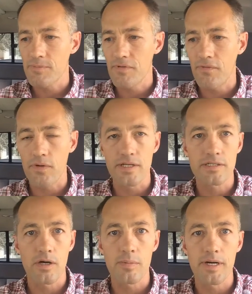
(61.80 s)
before I
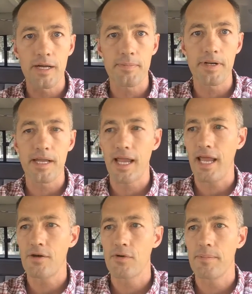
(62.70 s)
sobered up, and I
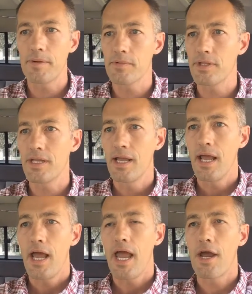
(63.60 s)
had to remember that,
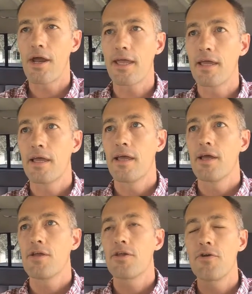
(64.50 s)
Eric,
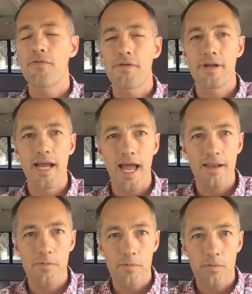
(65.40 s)
you
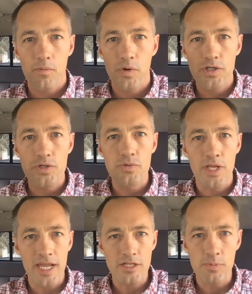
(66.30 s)
forgot what you
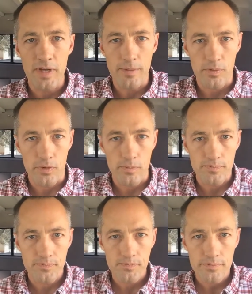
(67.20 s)
teach people.
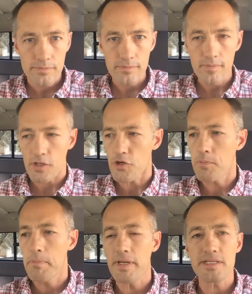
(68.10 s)
You
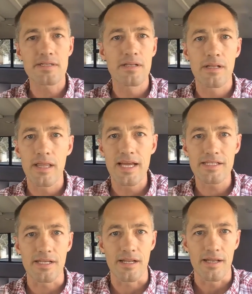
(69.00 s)
missed the
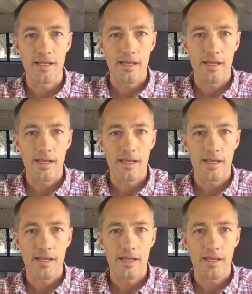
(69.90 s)
lesson.